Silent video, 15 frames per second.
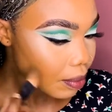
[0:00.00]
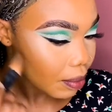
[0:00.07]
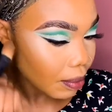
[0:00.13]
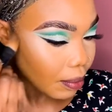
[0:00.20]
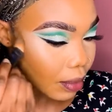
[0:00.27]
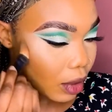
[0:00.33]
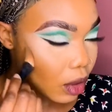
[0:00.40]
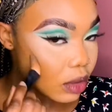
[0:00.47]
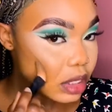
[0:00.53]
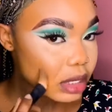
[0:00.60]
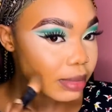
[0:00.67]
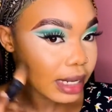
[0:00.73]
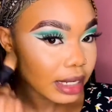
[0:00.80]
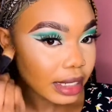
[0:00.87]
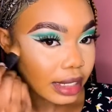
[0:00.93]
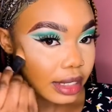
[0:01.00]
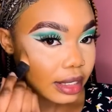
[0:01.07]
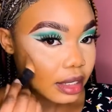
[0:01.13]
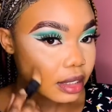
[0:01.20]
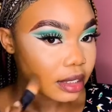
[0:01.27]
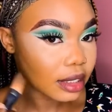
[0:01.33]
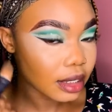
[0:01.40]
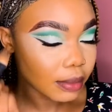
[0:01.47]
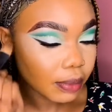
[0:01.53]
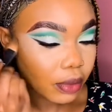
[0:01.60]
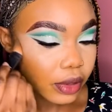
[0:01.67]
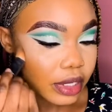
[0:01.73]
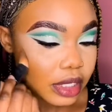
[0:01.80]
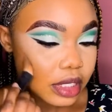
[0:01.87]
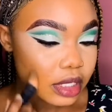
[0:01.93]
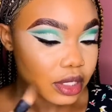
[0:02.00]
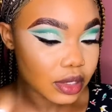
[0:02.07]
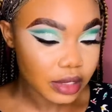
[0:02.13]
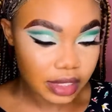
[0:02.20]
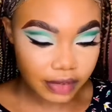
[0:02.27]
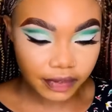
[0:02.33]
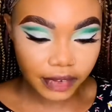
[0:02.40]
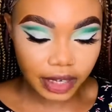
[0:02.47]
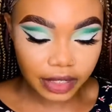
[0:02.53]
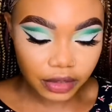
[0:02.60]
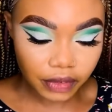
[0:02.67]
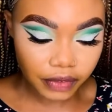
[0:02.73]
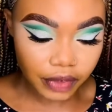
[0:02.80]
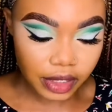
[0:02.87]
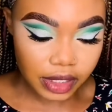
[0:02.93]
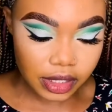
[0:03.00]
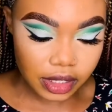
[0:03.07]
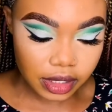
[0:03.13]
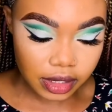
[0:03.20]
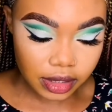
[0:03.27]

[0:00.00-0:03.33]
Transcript: But ultimately, the point is to define your face.